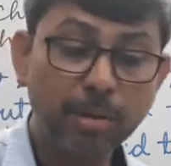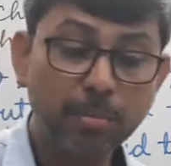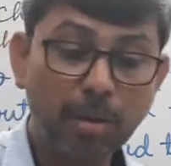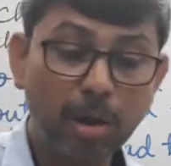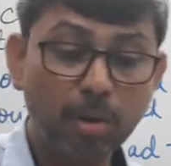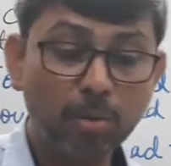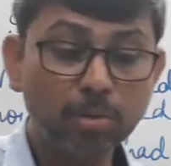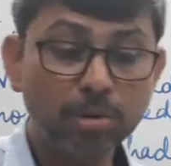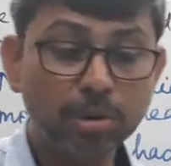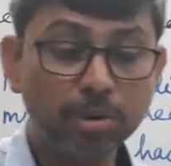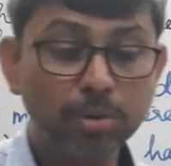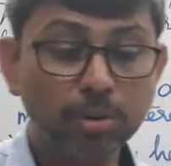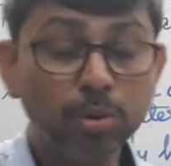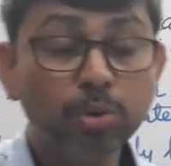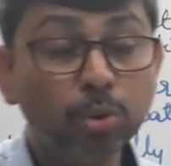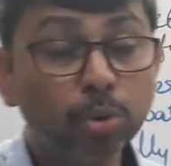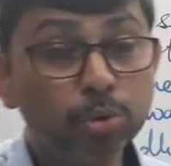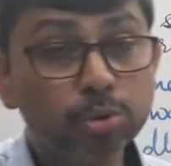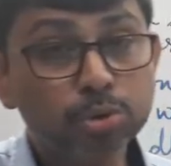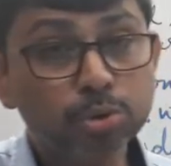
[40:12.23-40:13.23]
about
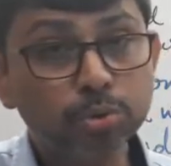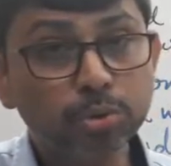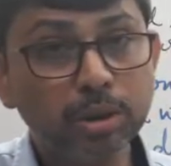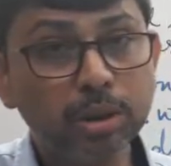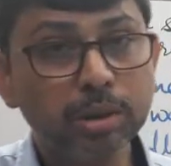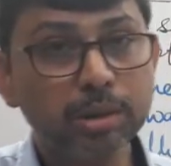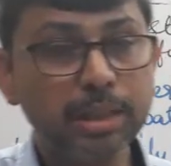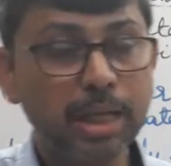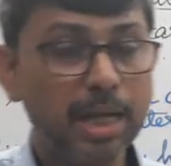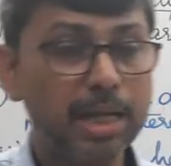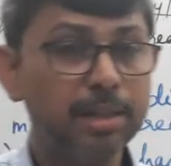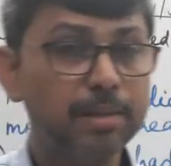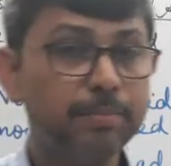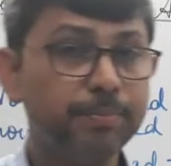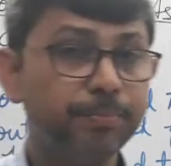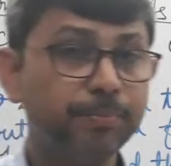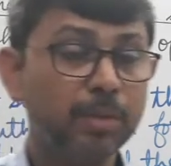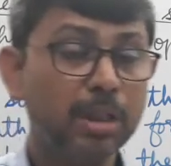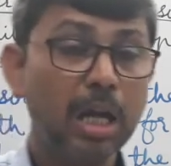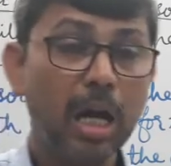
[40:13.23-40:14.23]
no sooner
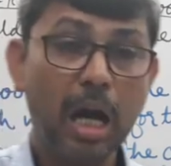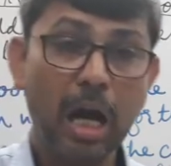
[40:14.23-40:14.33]
than,